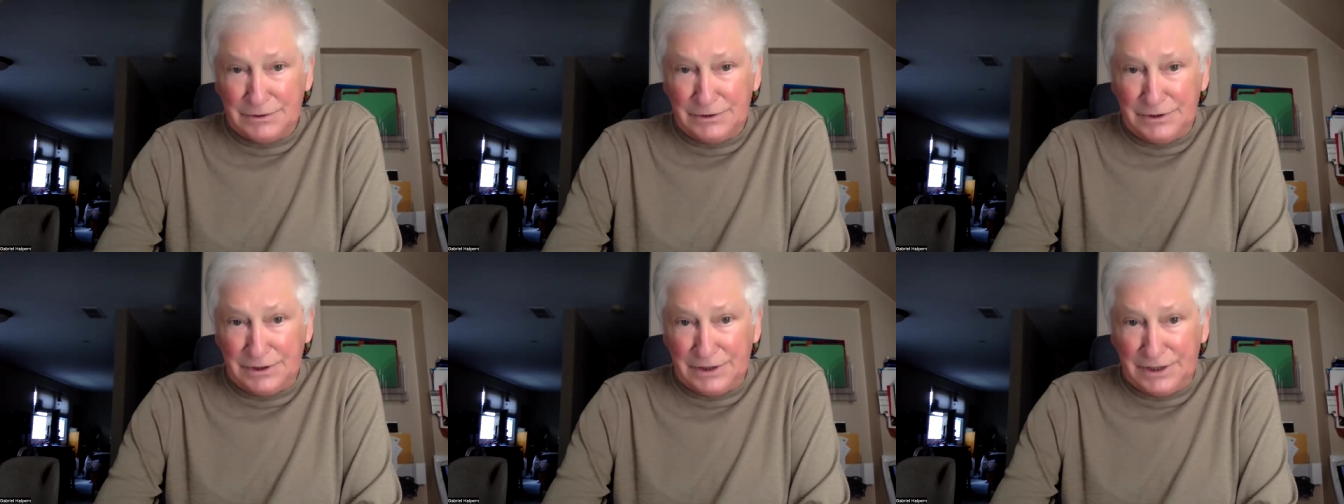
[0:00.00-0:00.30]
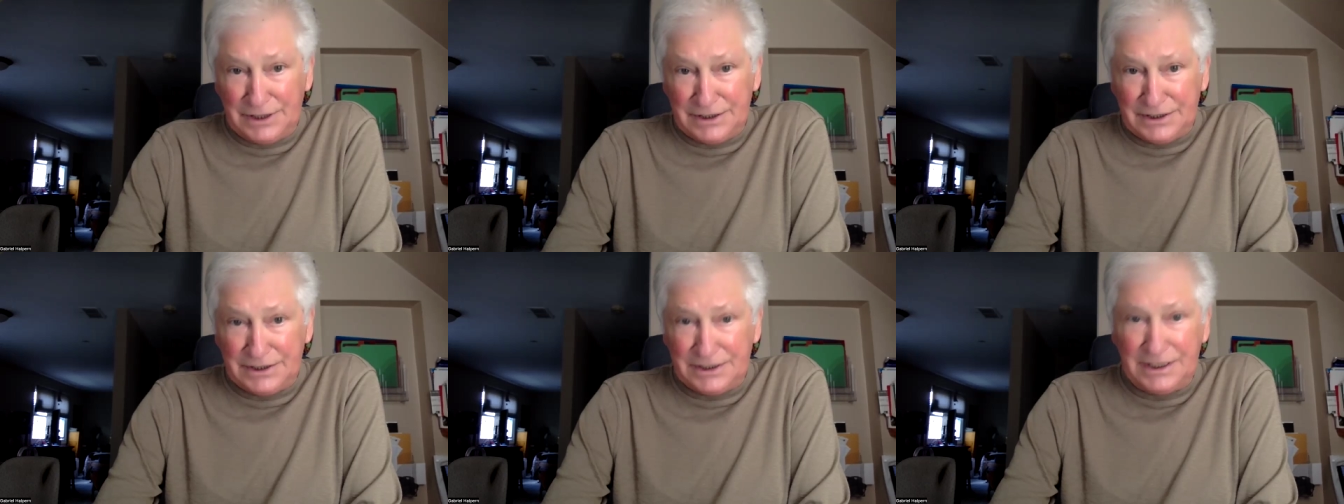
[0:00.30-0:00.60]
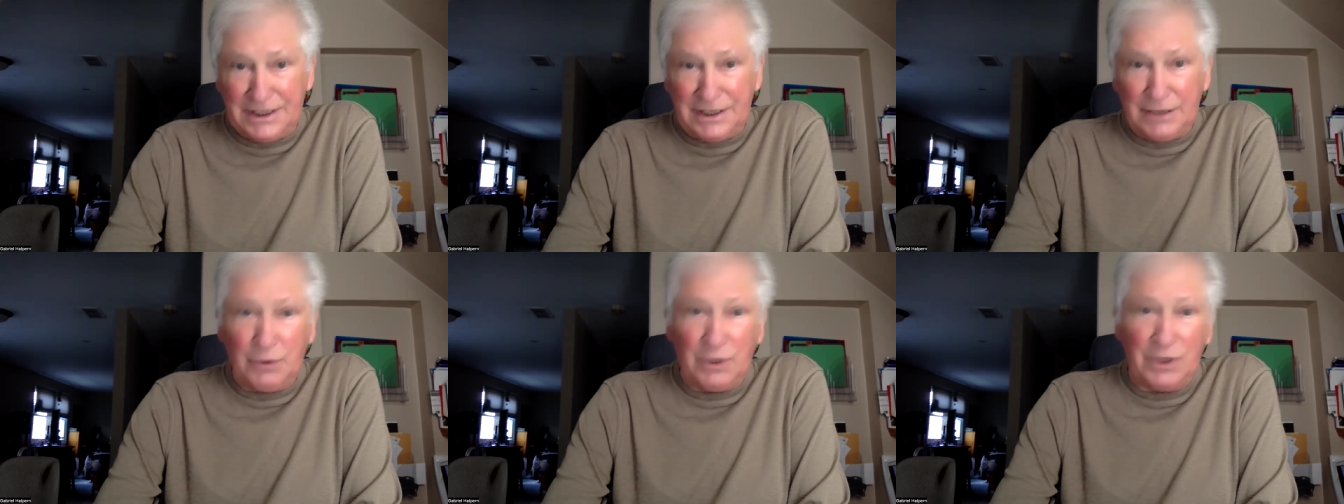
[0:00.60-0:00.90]
you're going to
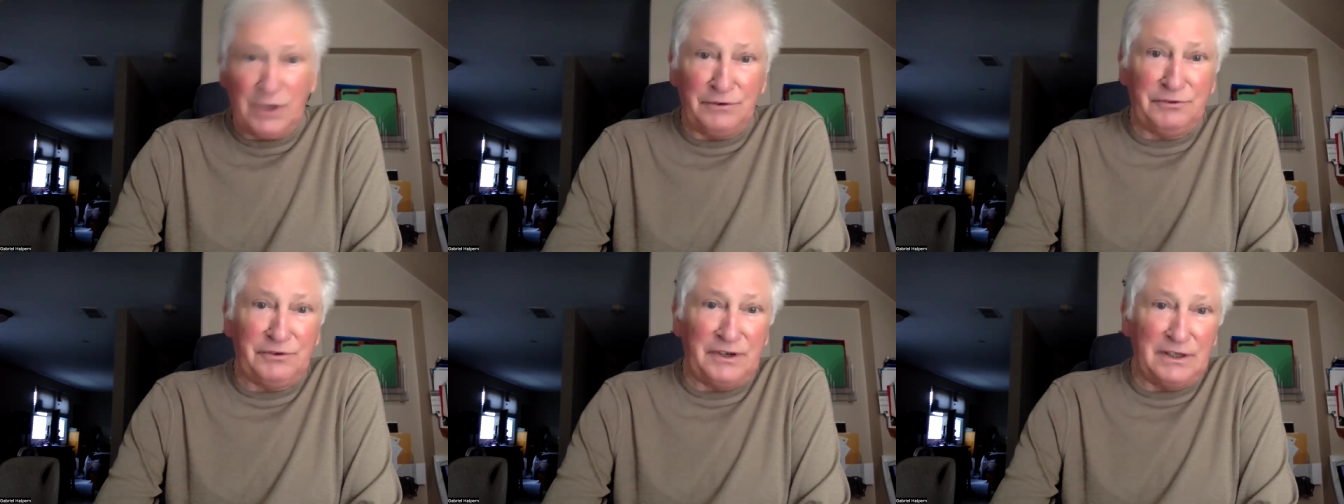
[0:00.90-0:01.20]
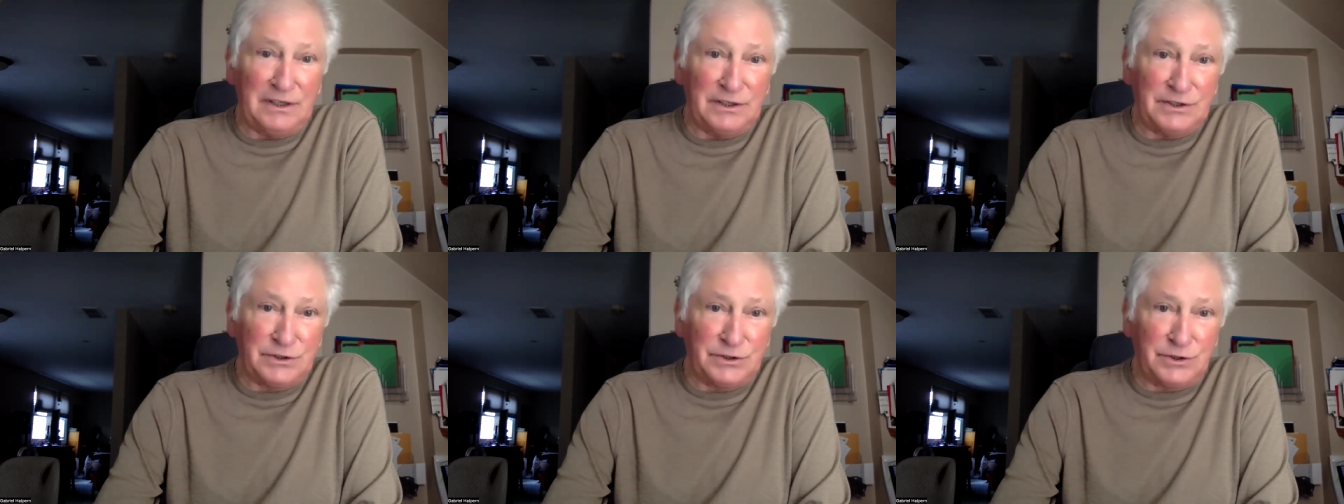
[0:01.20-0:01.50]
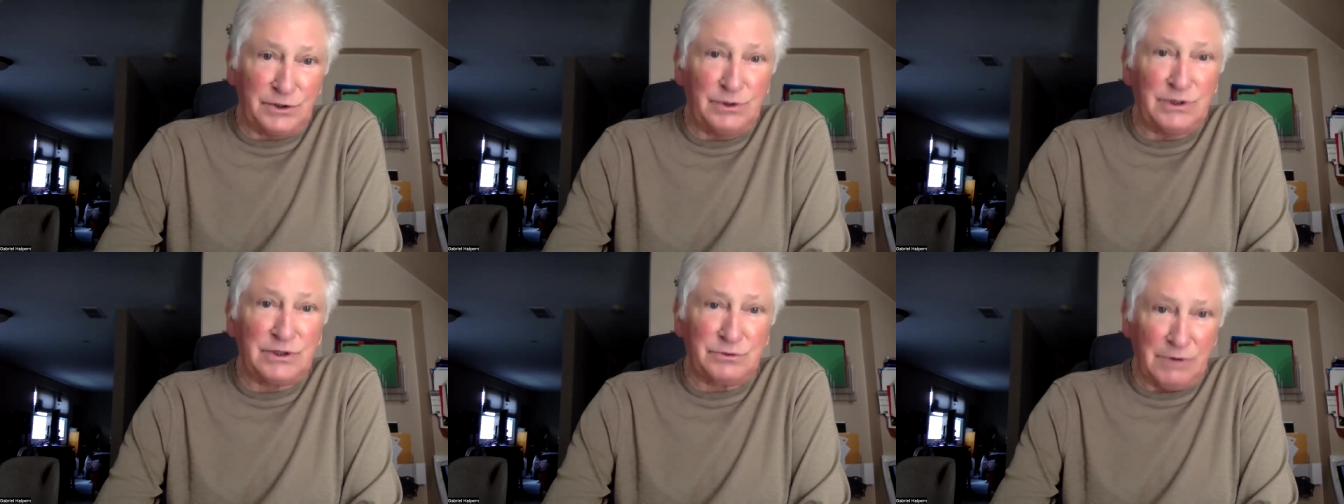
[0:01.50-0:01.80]
see that what you feel is
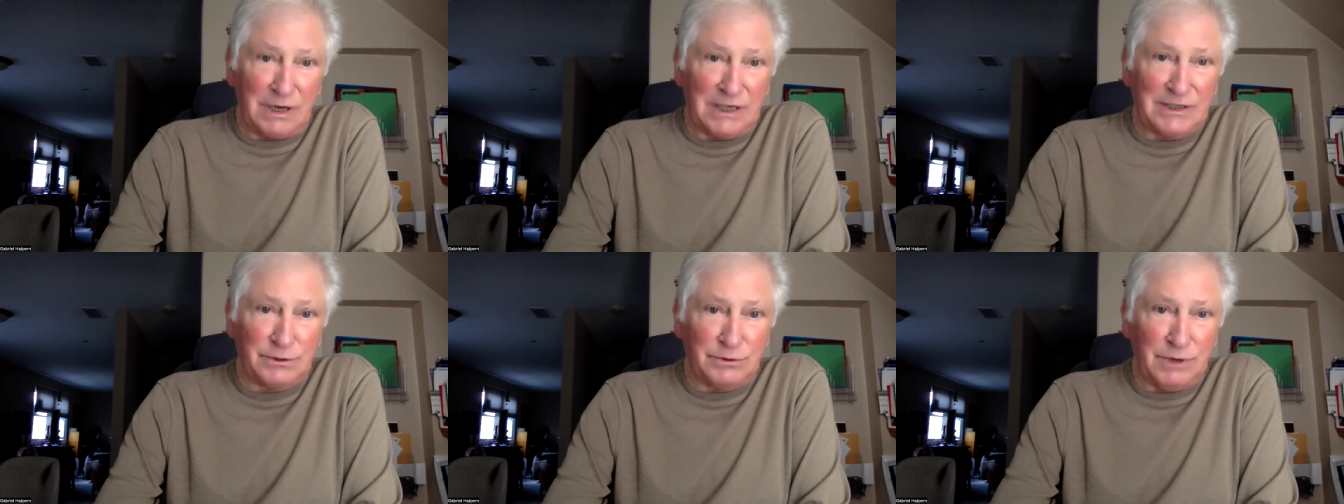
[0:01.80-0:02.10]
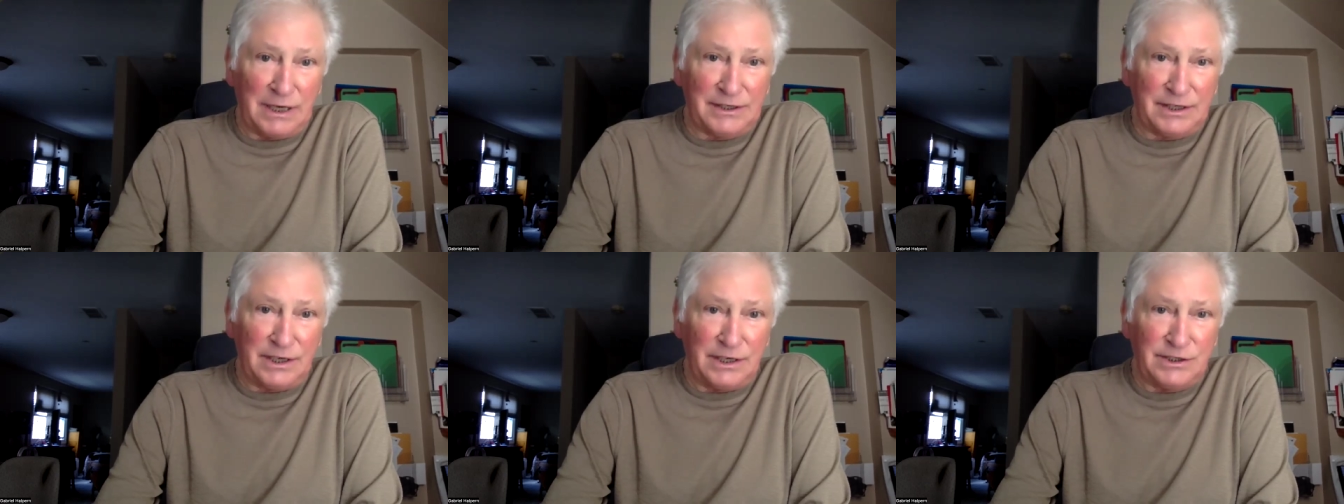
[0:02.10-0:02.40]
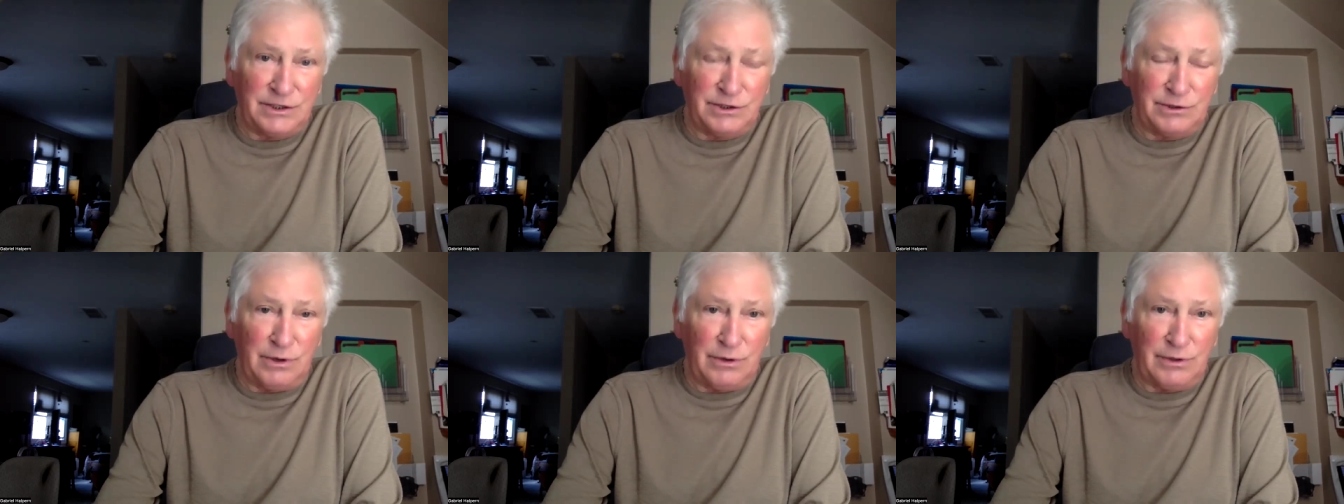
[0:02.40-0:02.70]
true is resurrected
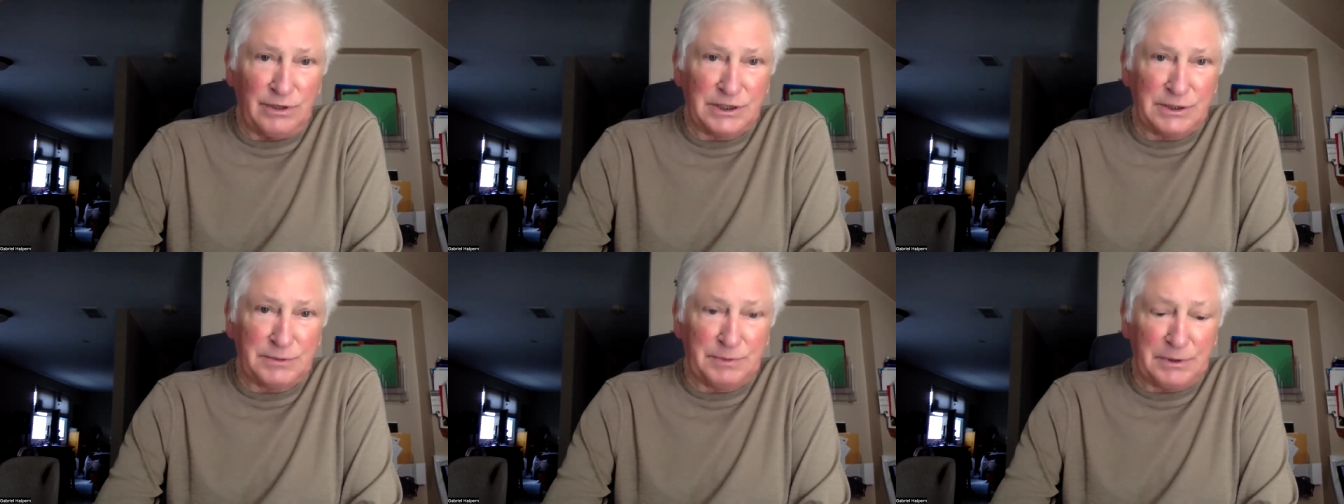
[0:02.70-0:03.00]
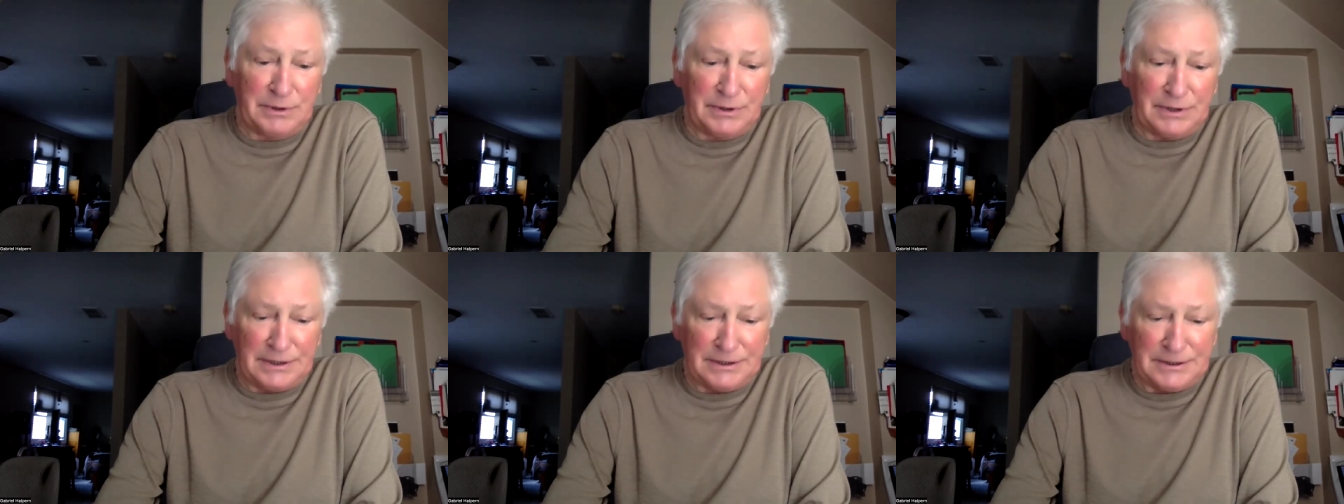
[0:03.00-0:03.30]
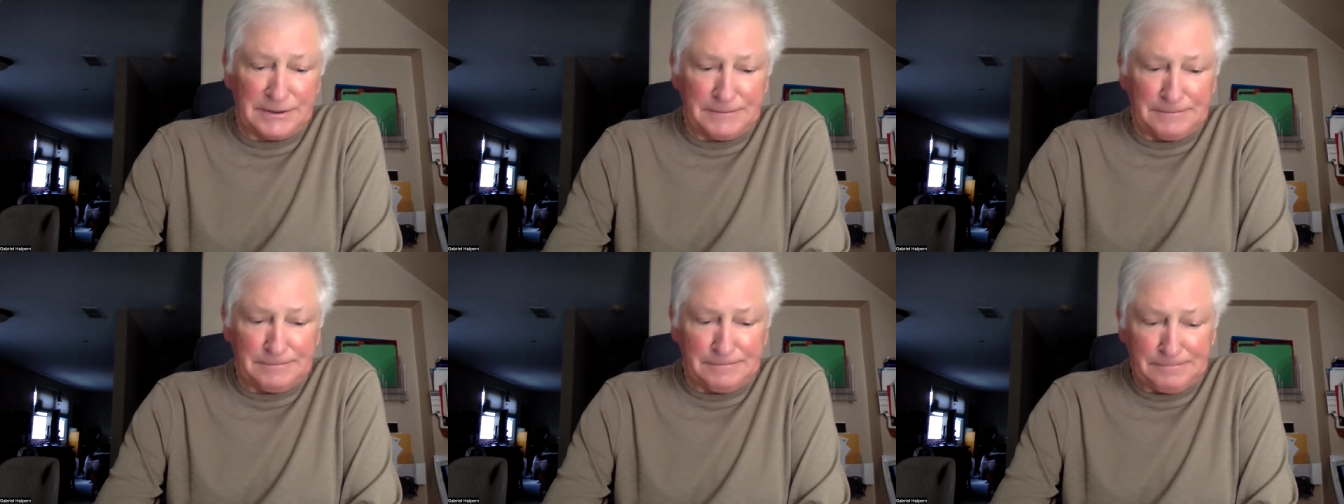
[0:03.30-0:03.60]
as your own
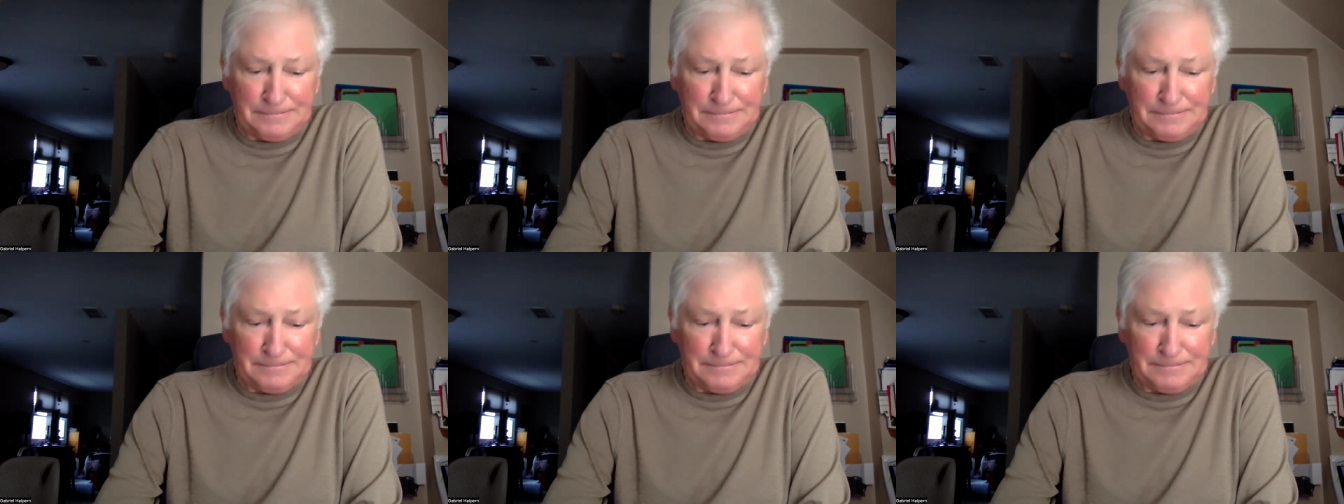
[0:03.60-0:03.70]
experience.